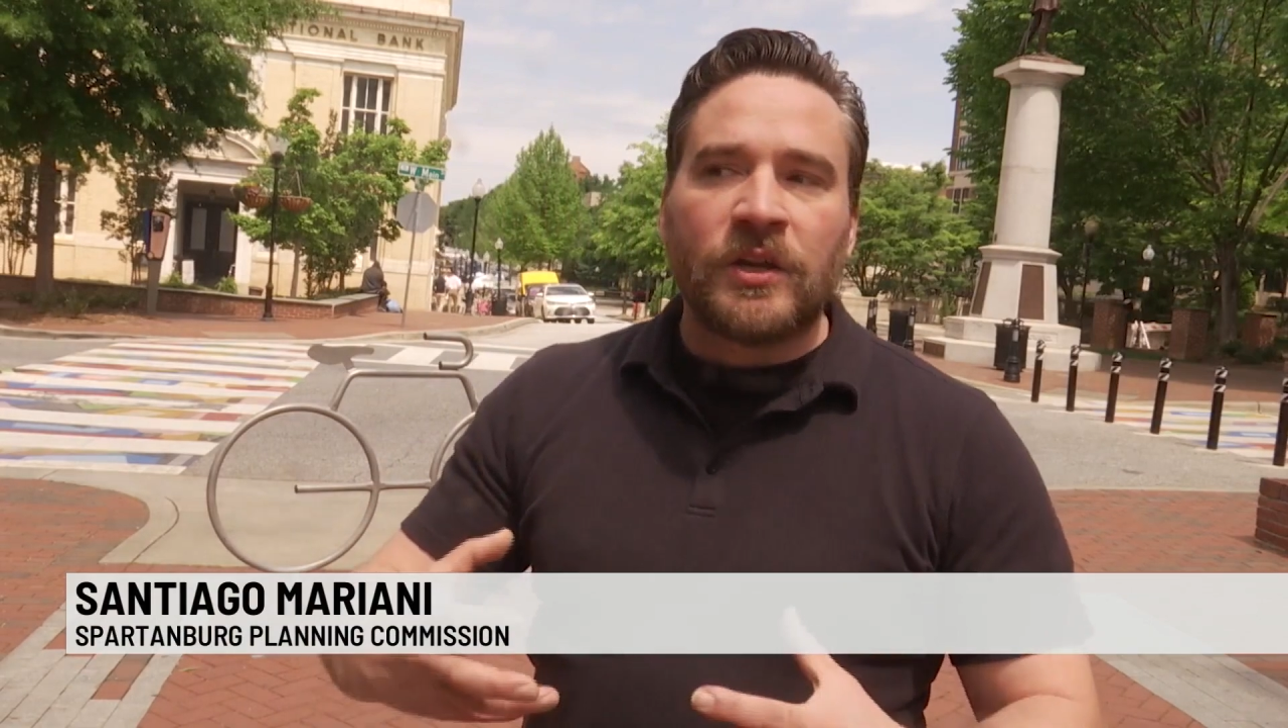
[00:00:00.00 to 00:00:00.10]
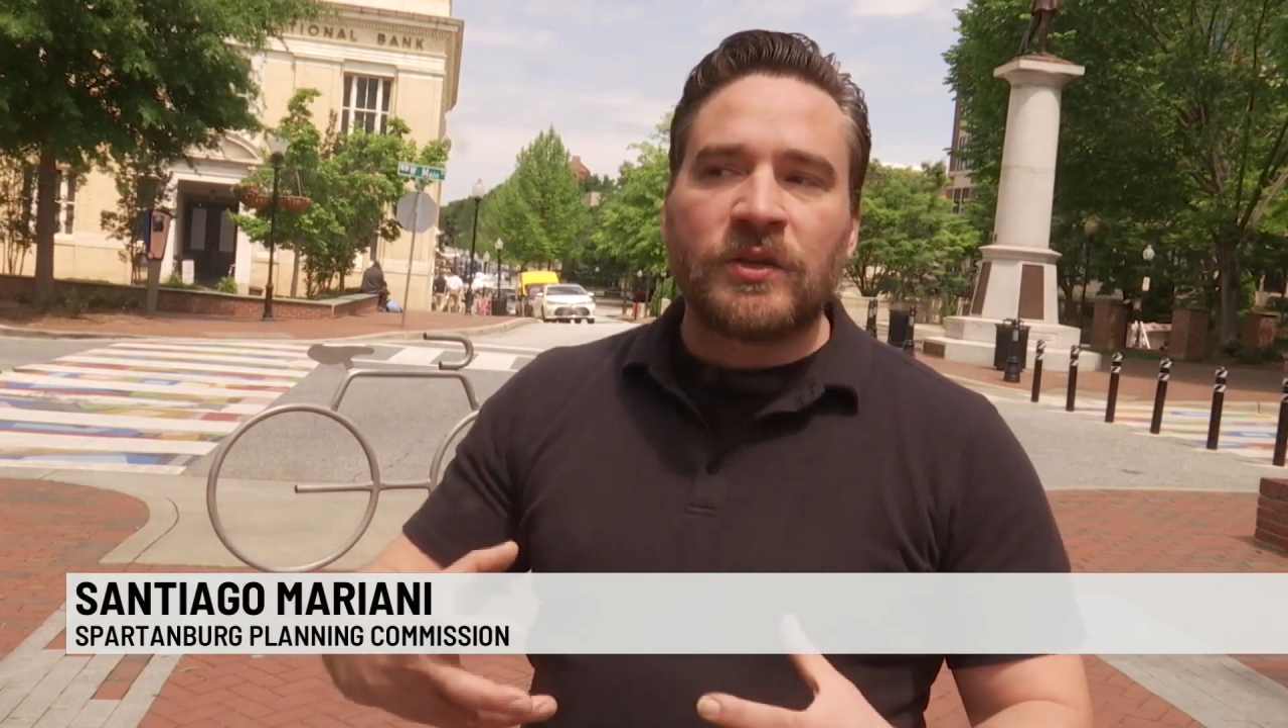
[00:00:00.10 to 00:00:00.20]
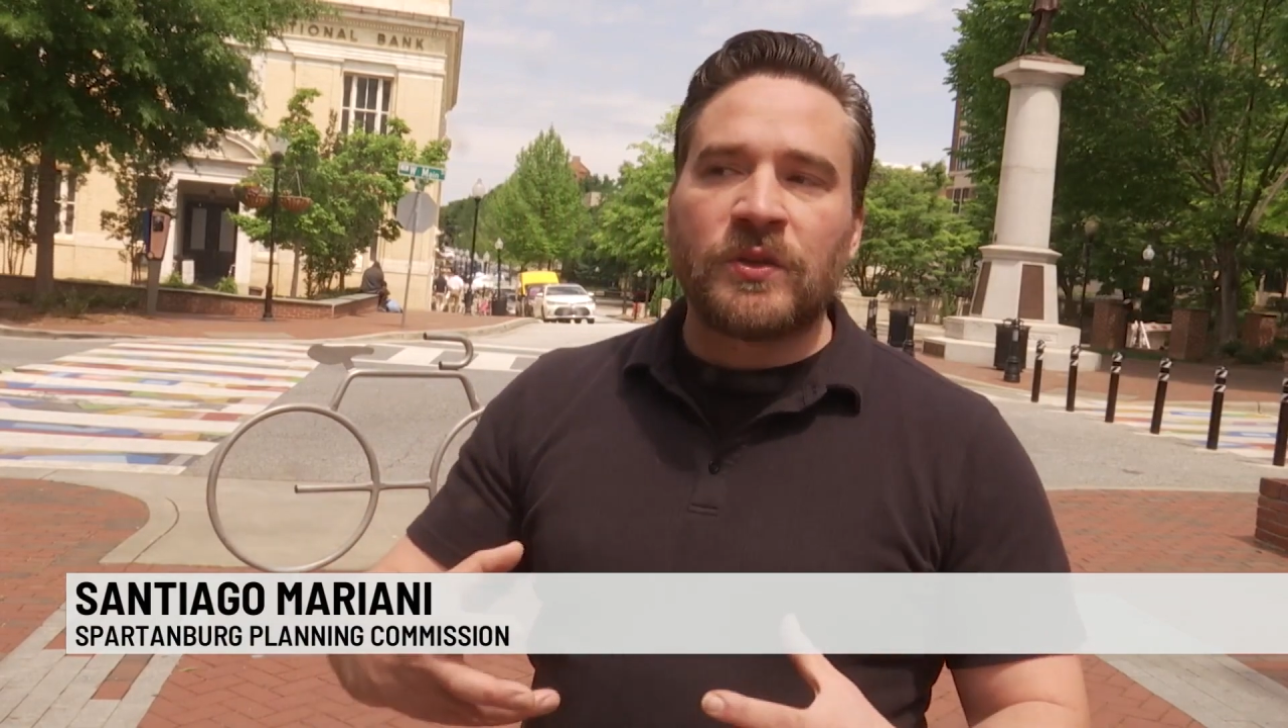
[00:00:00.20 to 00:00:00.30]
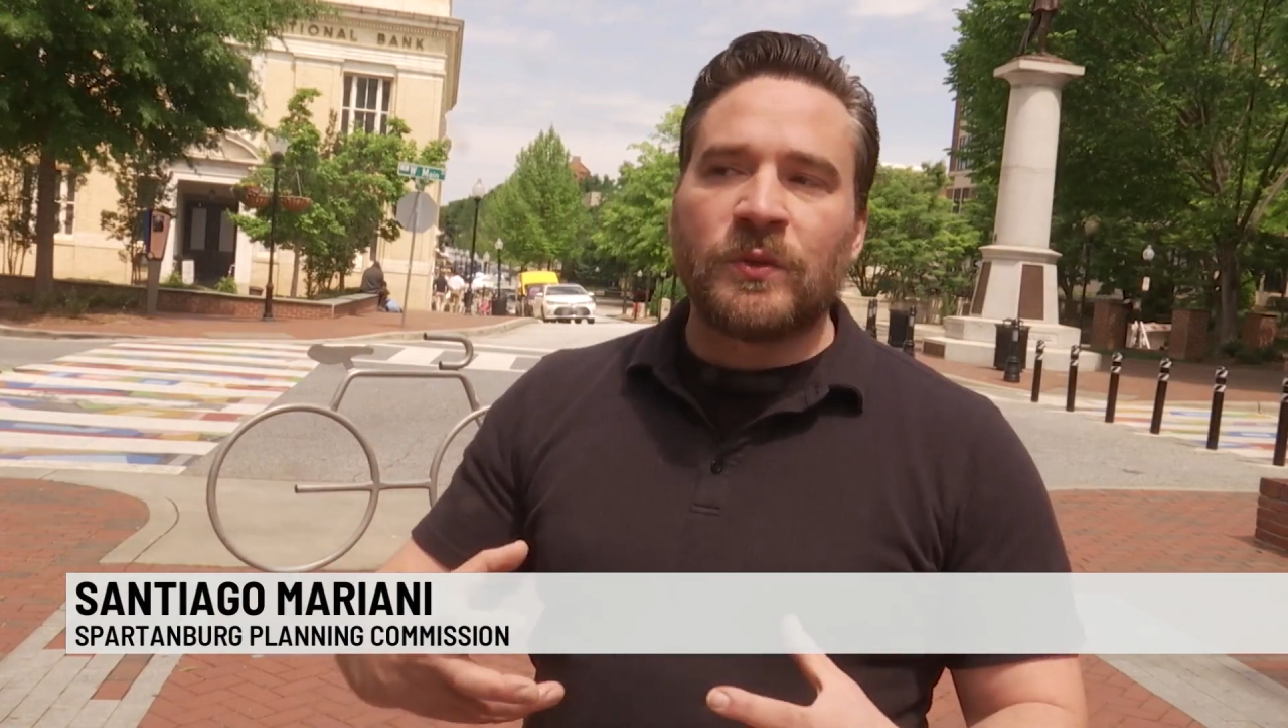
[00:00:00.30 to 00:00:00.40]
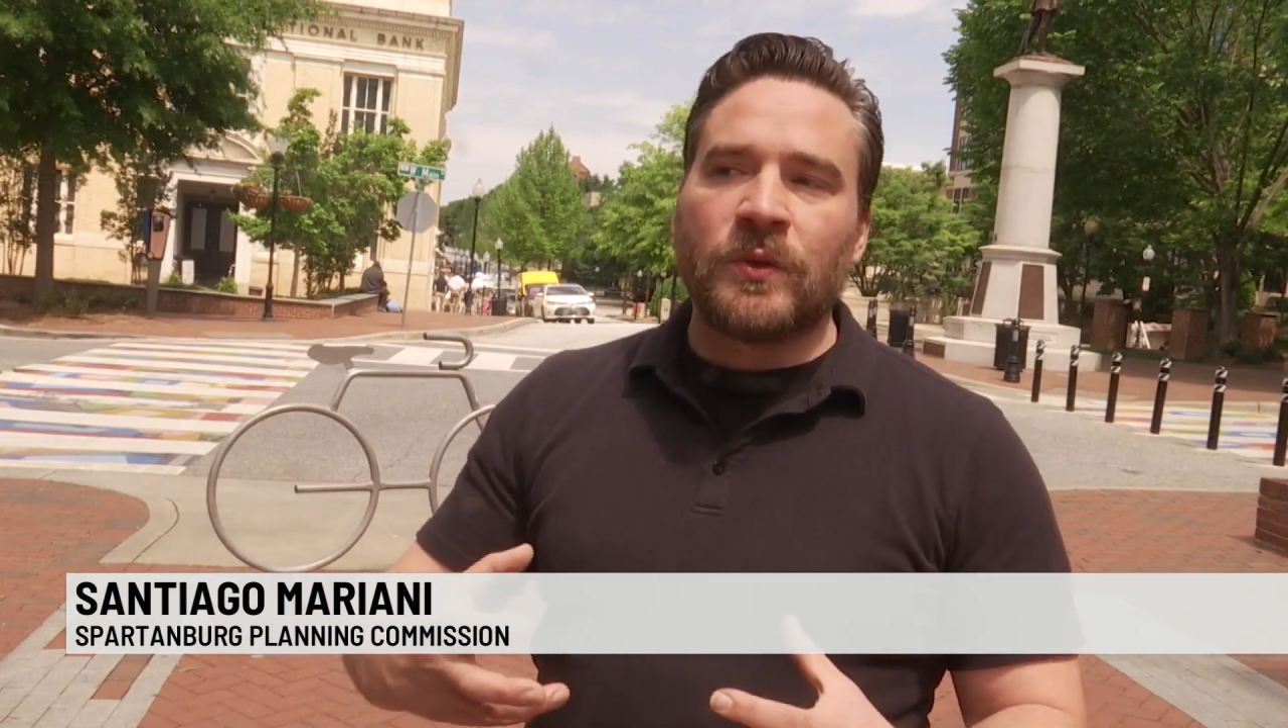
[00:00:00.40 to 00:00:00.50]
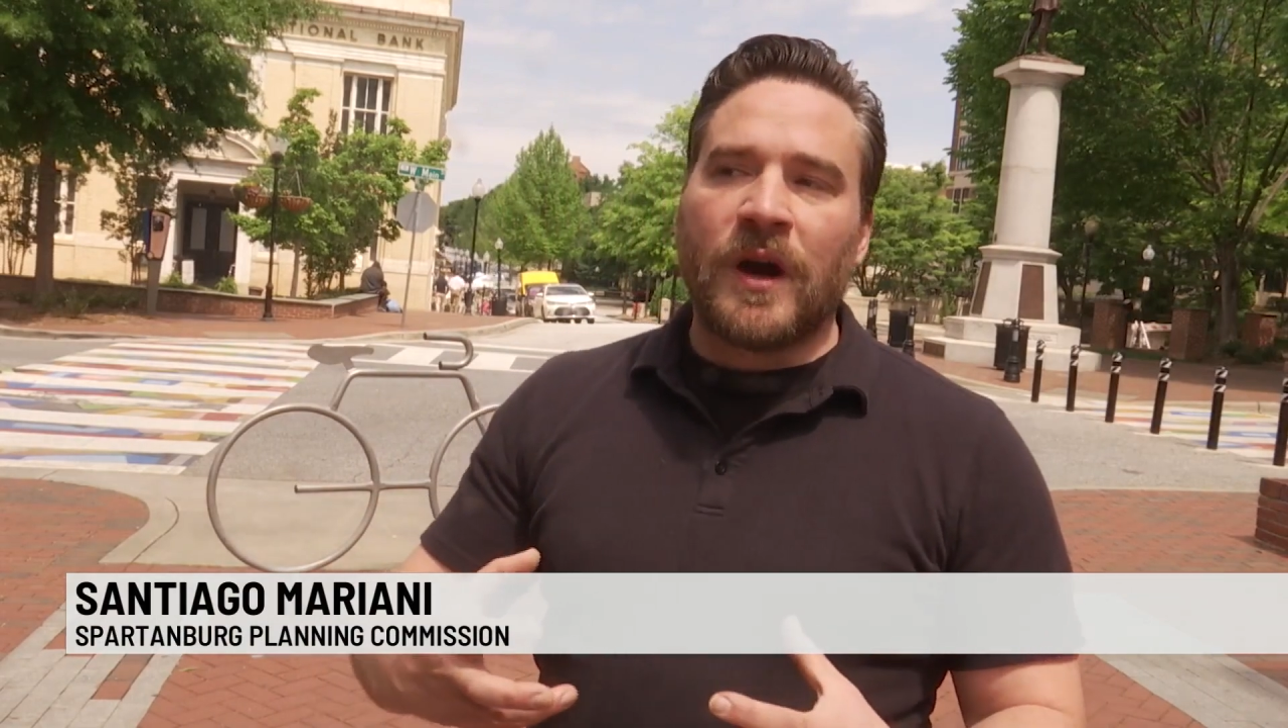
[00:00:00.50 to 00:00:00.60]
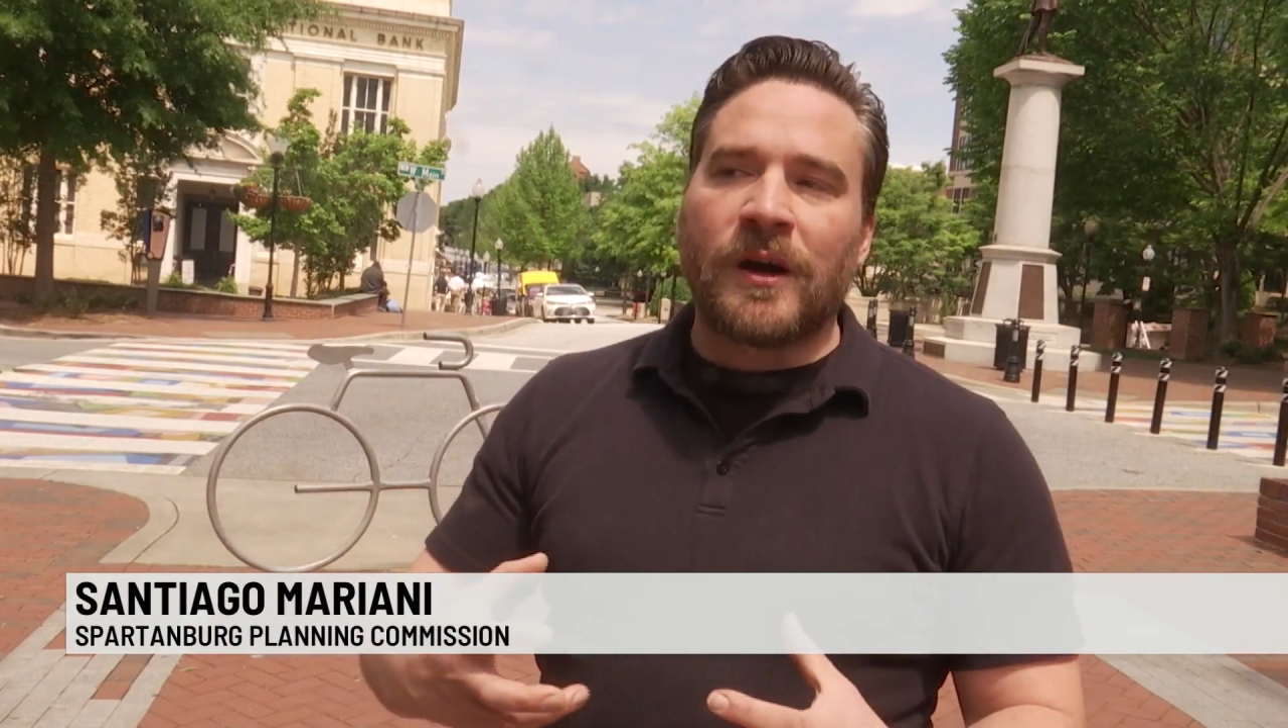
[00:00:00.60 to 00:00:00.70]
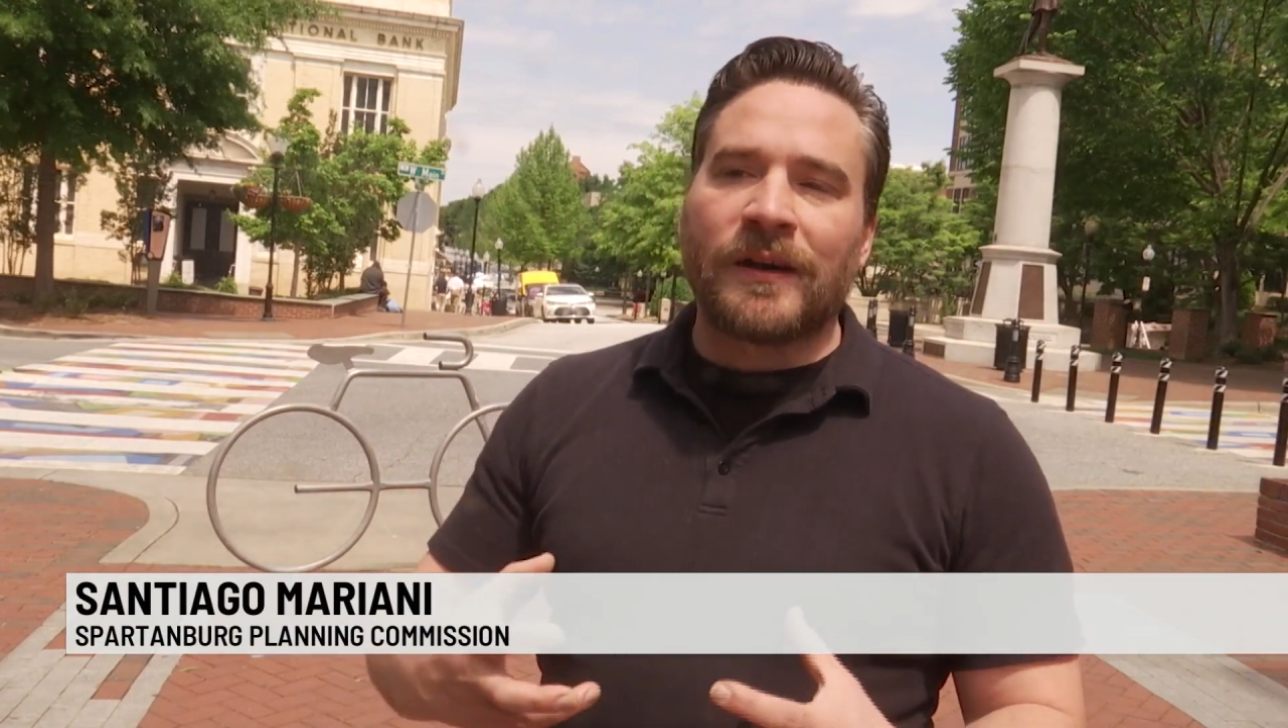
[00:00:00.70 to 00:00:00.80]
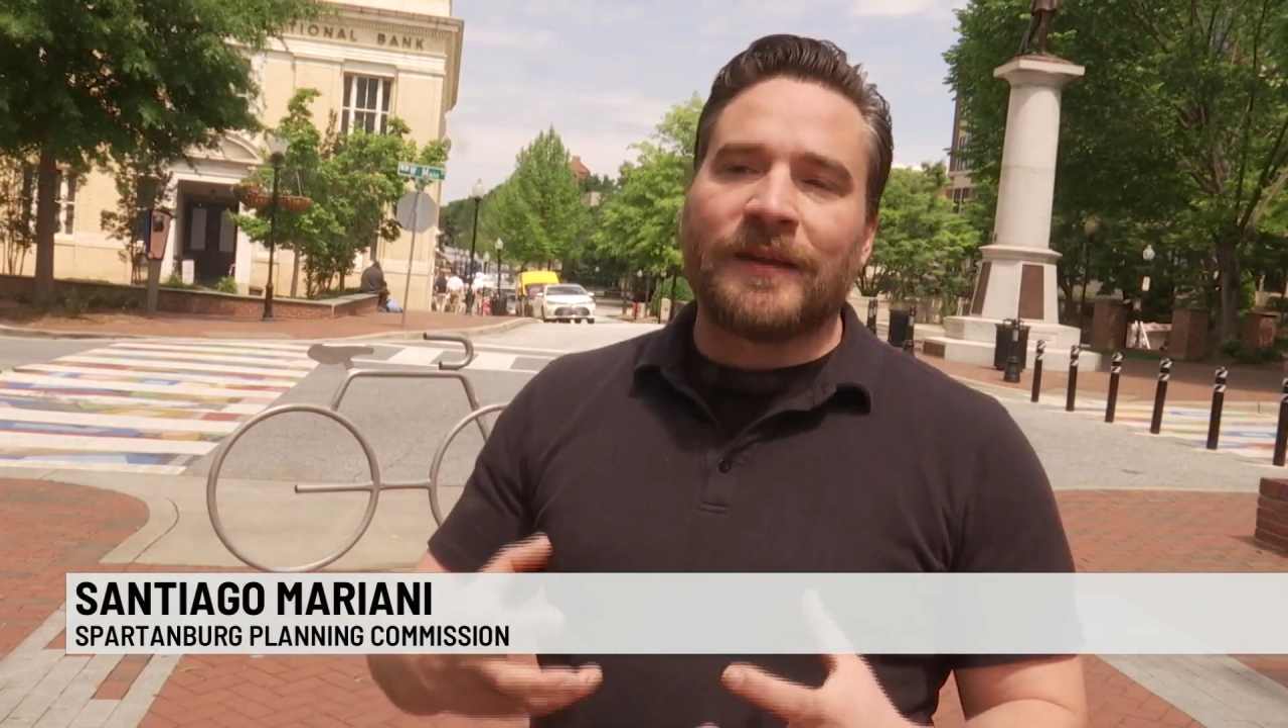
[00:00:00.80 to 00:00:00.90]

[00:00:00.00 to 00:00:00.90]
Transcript: to our